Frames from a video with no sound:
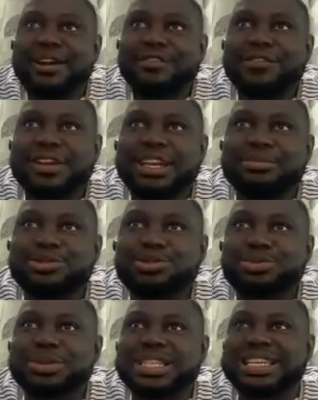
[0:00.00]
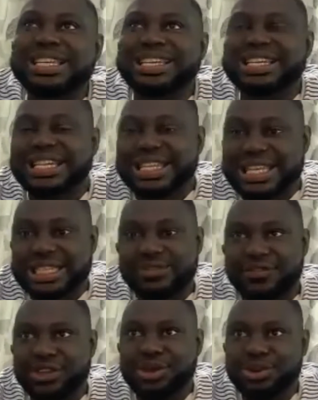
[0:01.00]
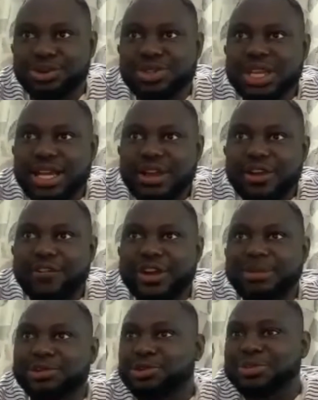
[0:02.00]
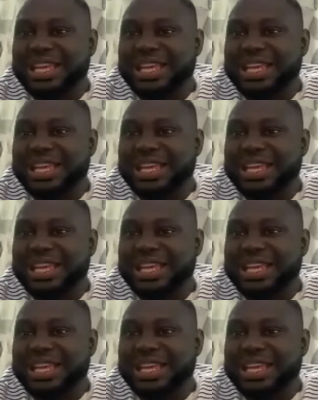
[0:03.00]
for them to be seeing these videos, for them to be